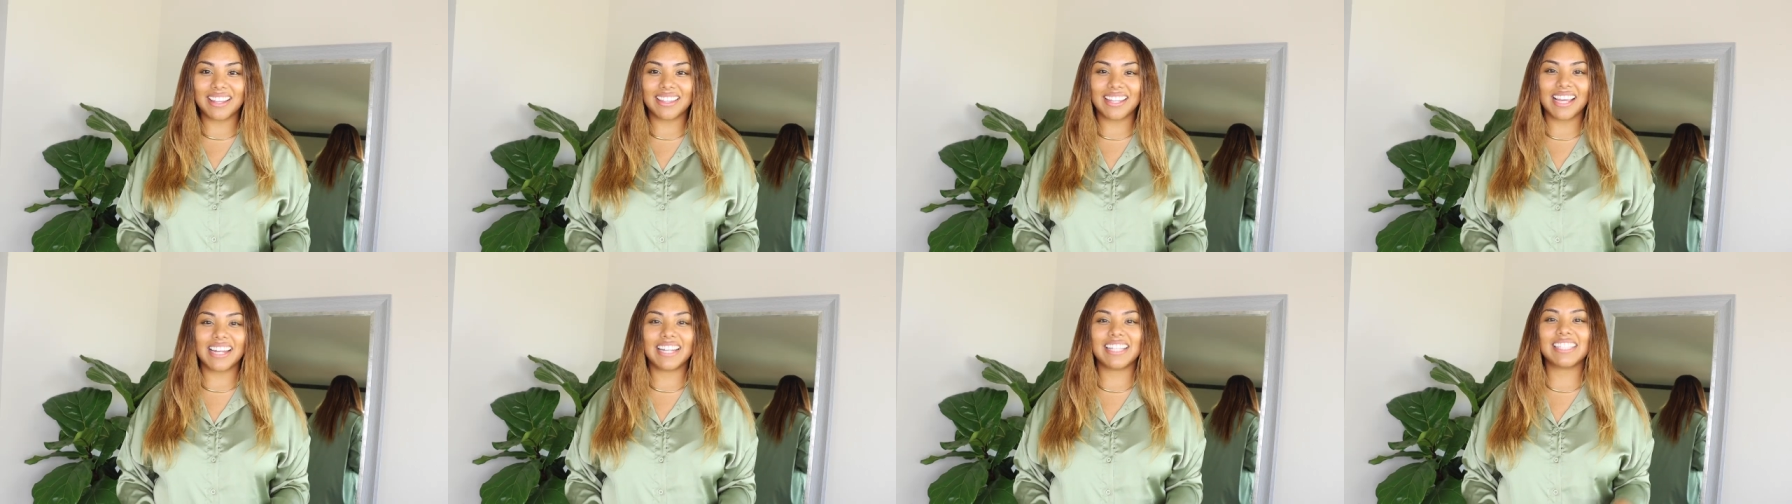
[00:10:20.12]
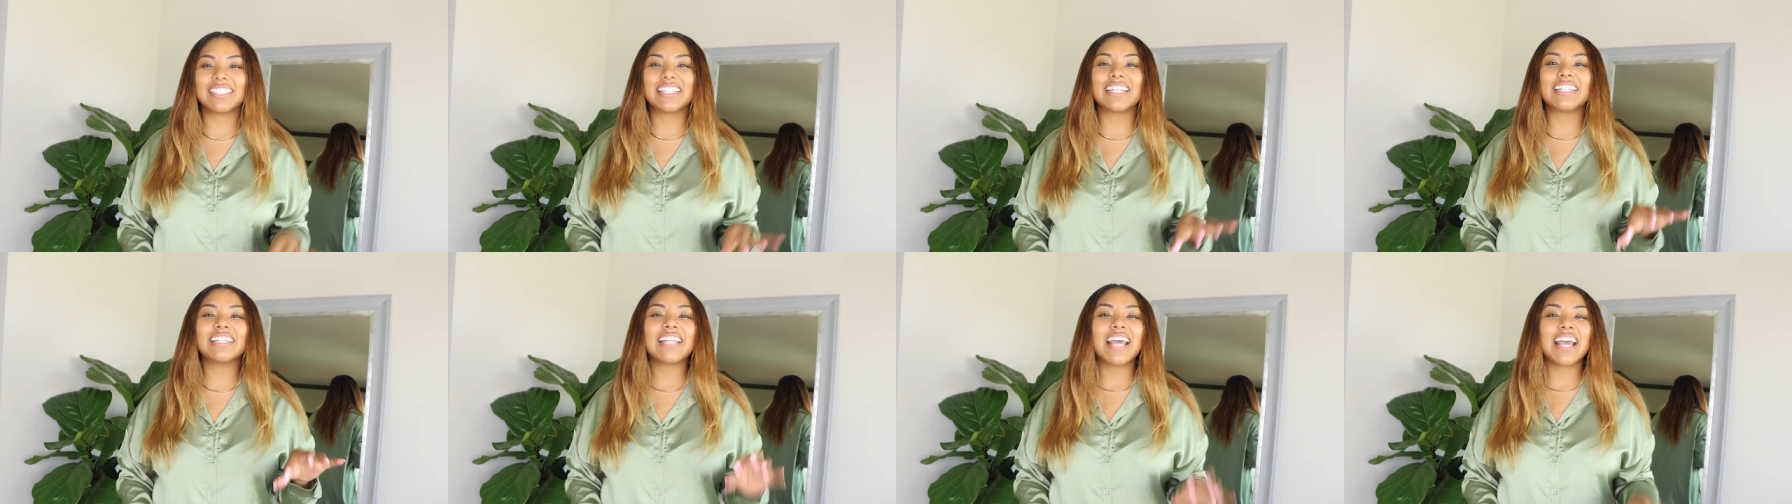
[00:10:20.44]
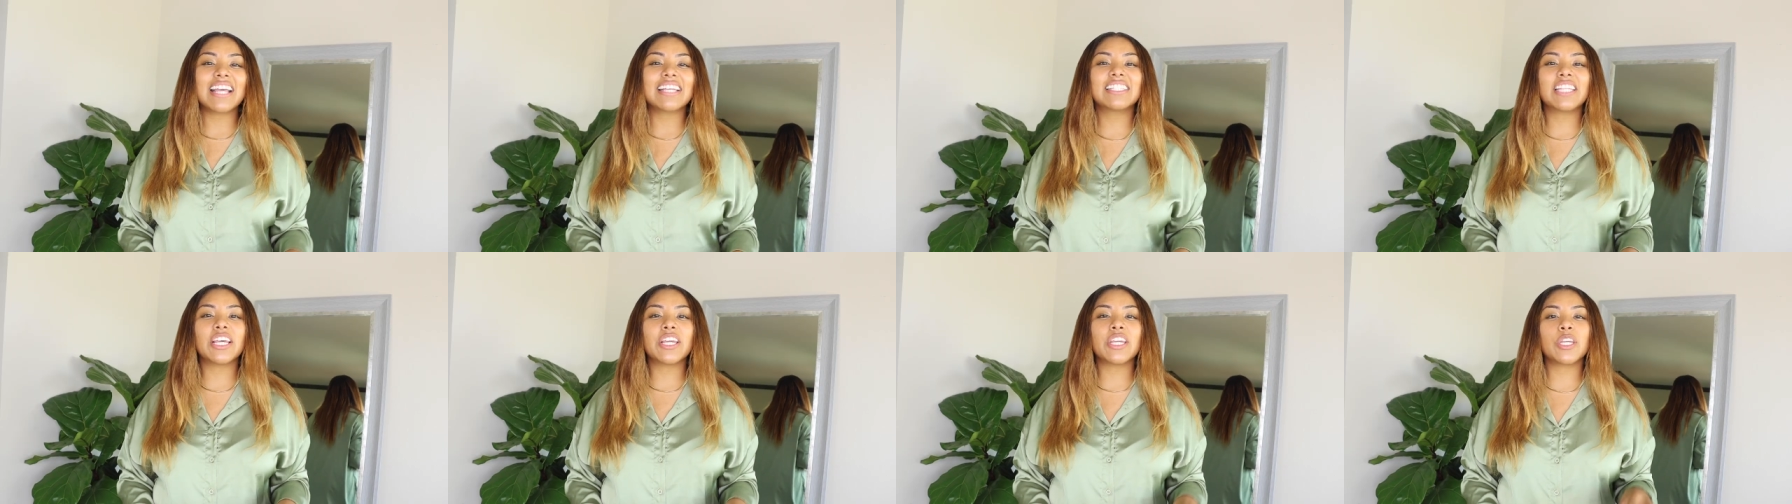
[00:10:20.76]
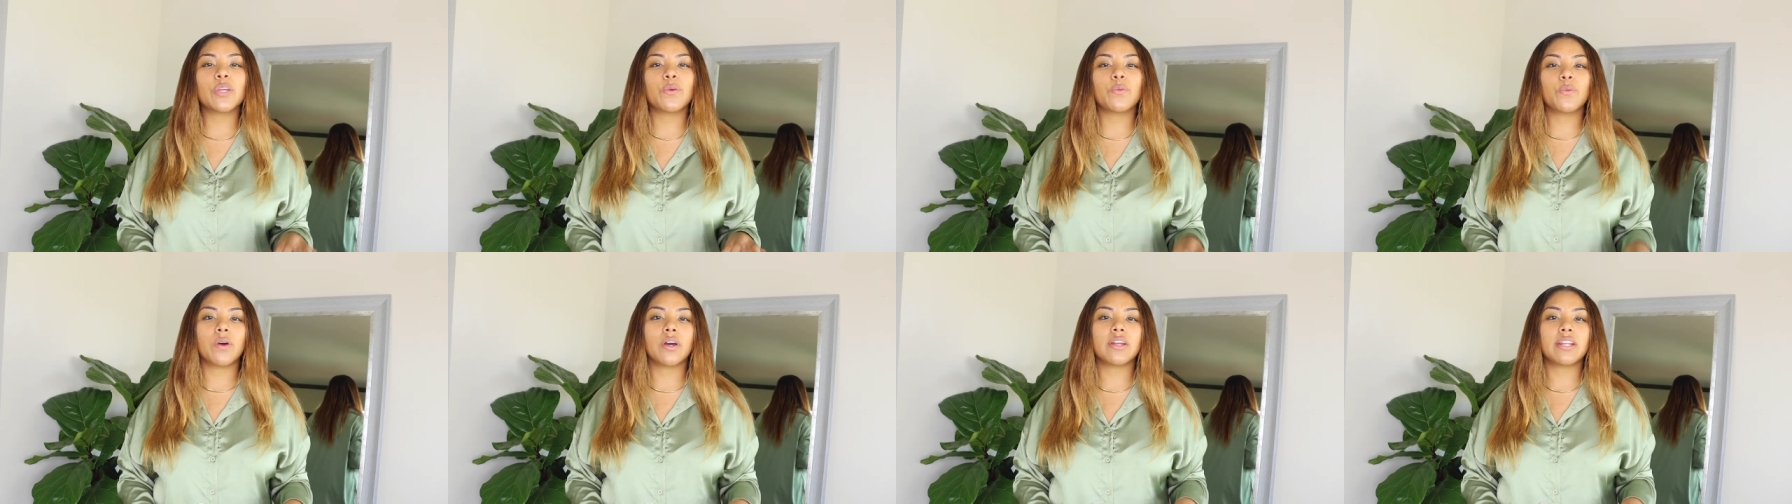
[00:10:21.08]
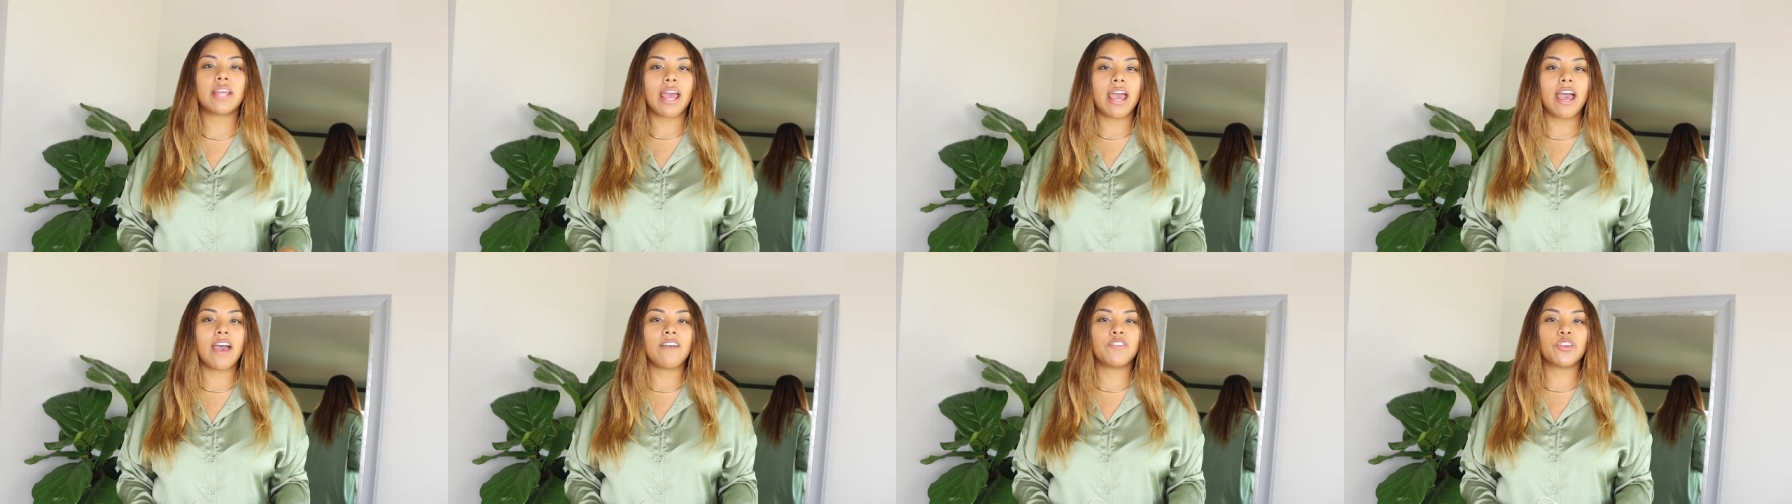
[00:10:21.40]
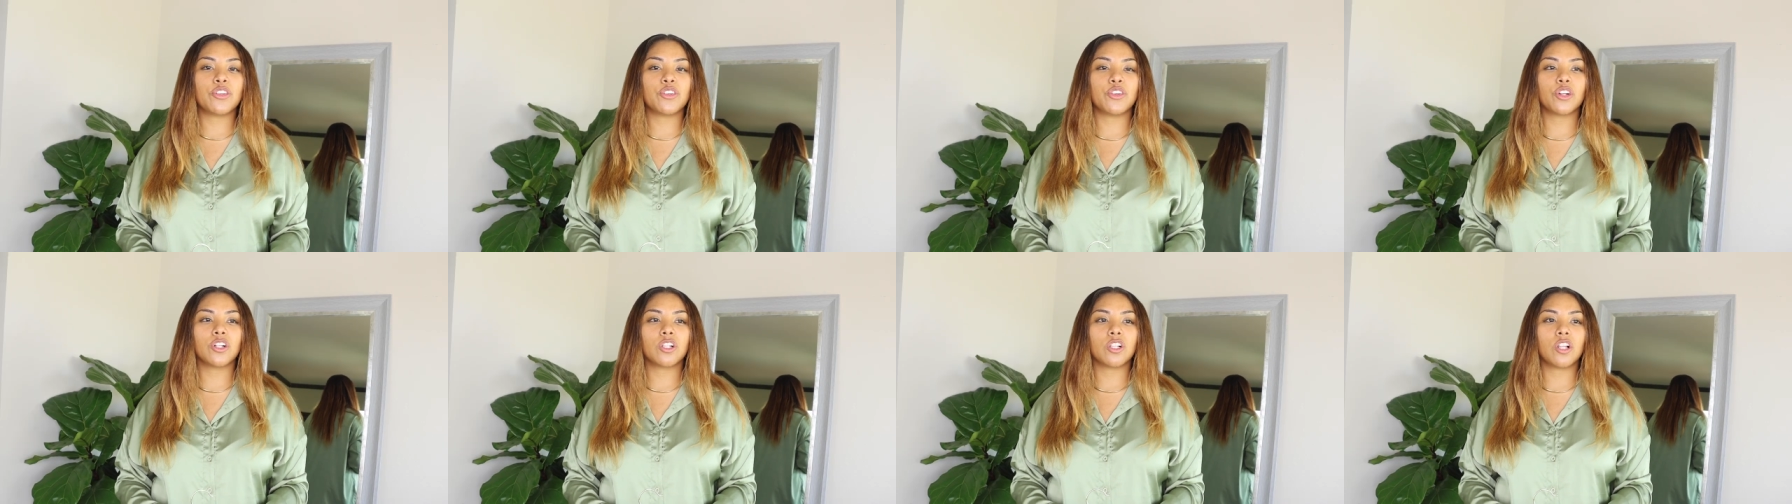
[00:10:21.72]
ladies, the next thing you want to have
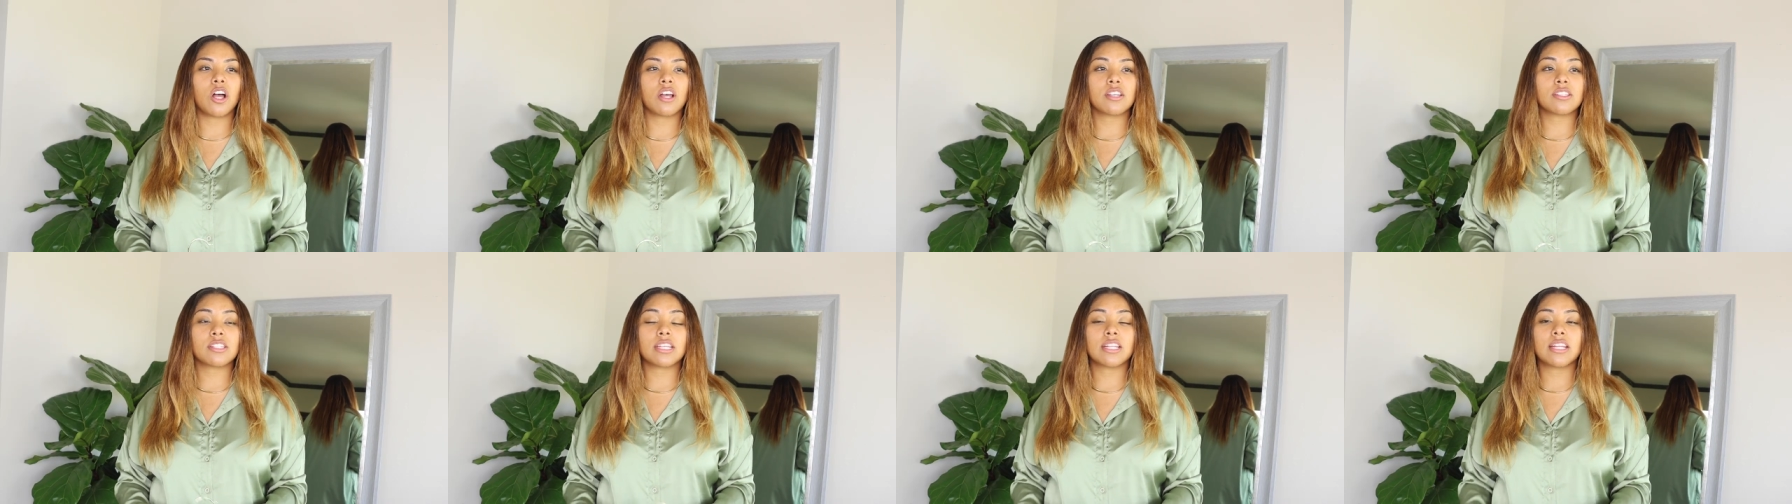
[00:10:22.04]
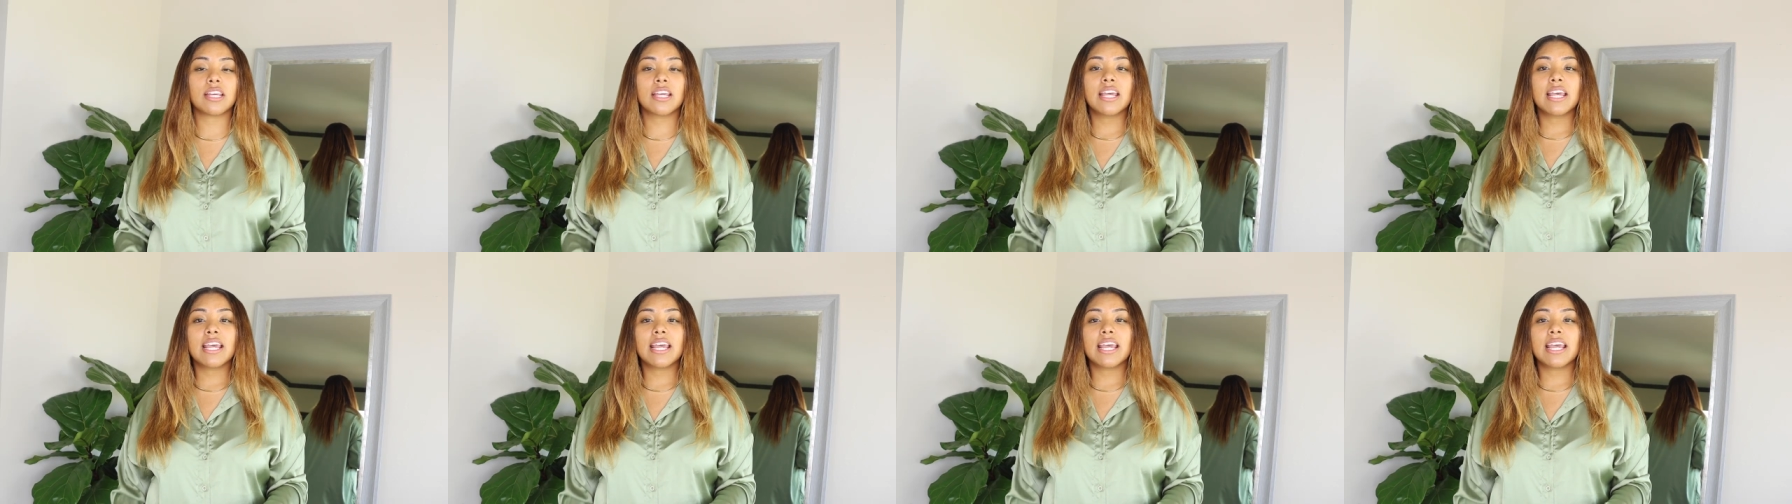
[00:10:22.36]
in your closet